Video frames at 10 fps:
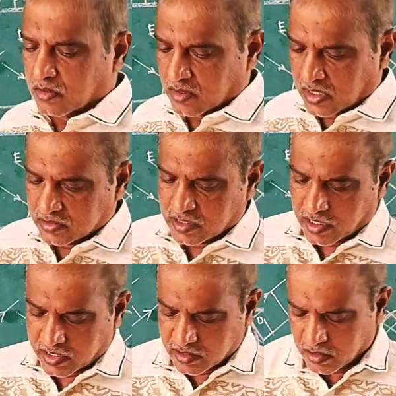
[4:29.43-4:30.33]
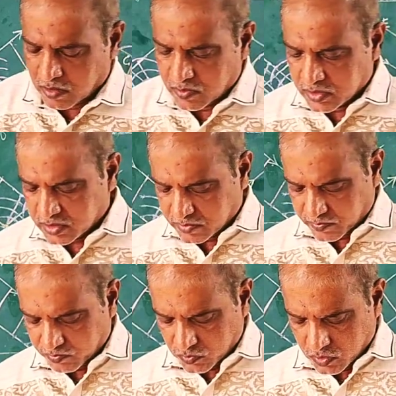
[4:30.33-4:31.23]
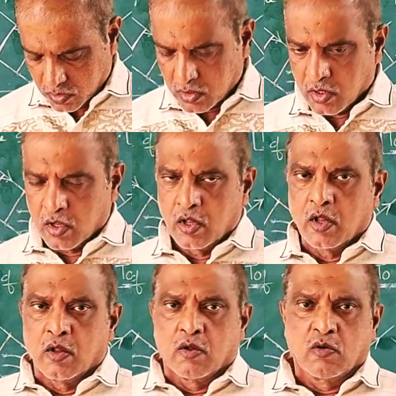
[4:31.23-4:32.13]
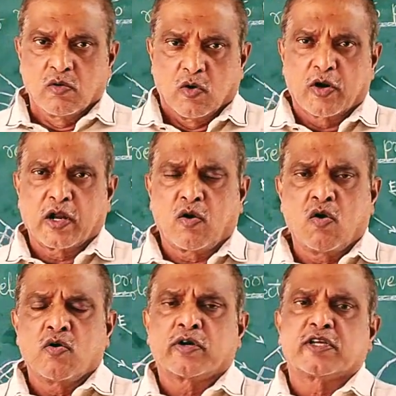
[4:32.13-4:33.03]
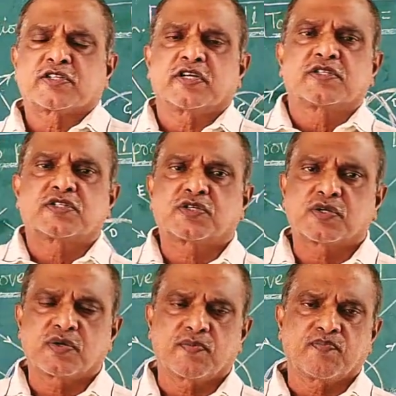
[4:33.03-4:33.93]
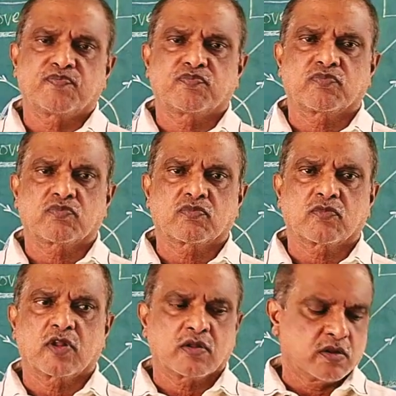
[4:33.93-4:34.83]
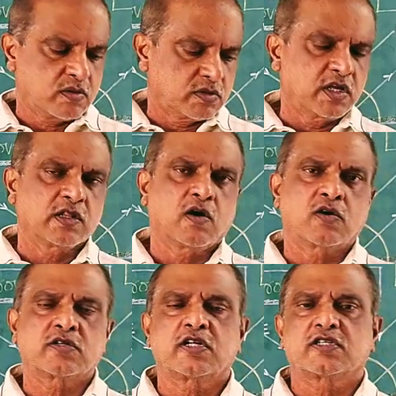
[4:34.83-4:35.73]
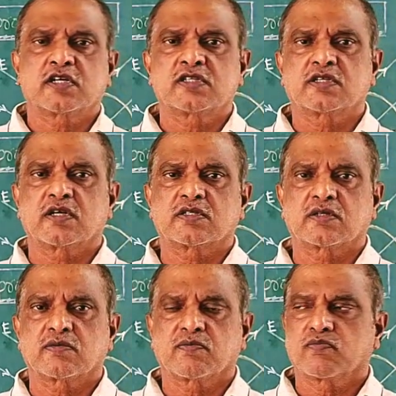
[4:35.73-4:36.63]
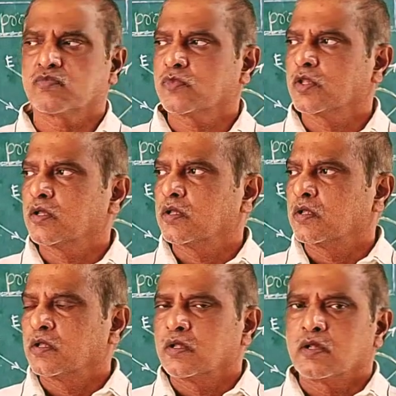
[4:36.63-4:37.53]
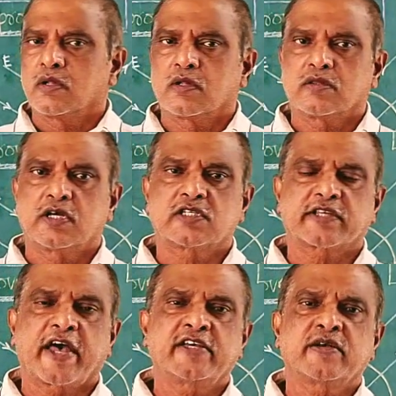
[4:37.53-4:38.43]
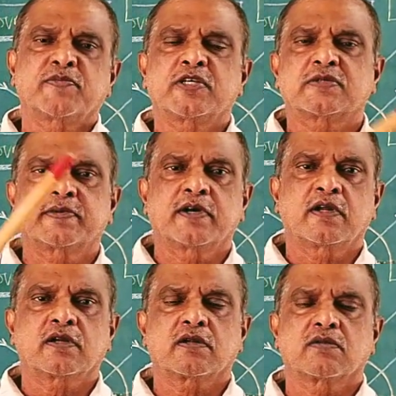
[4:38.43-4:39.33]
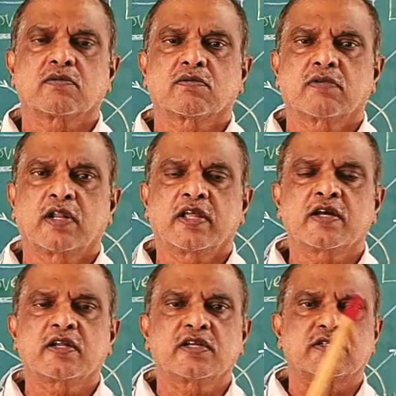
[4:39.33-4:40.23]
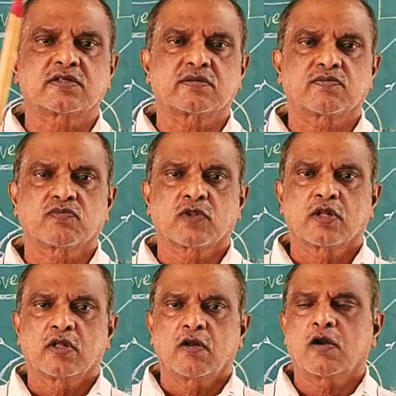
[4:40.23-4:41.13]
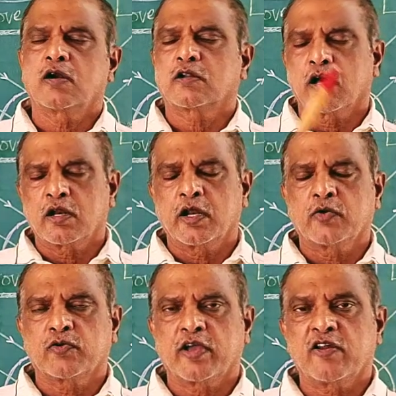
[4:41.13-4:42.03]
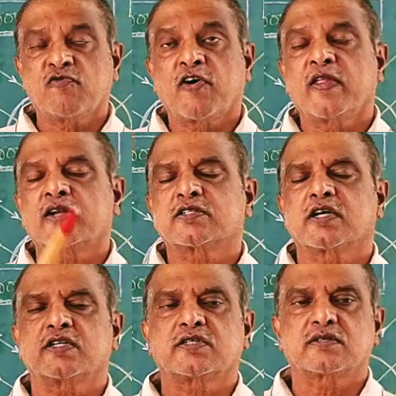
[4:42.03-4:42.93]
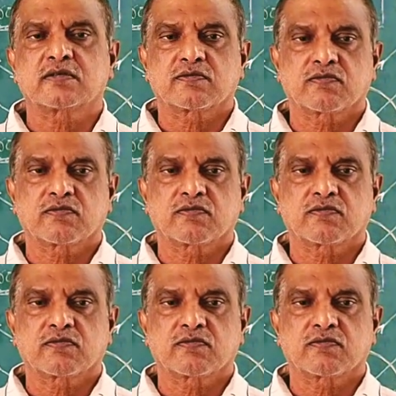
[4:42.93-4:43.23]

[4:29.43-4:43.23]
As the light travels over a long distance, the large distances, the size of the sphere will increase. It will turn into an infinite size.